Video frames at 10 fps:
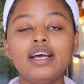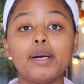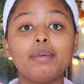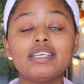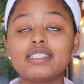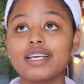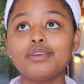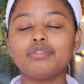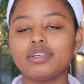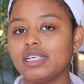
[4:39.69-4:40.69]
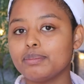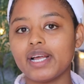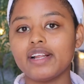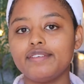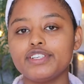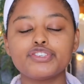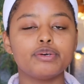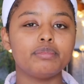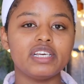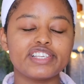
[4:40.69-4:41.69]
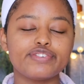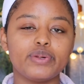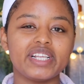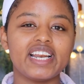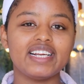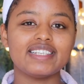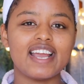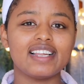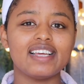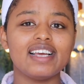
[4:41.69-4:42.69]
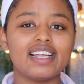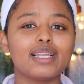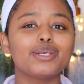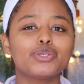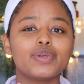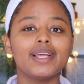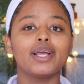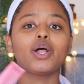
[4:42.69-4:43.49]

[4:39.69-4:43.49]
and my skin really benefits from me exfoliating daily. It literally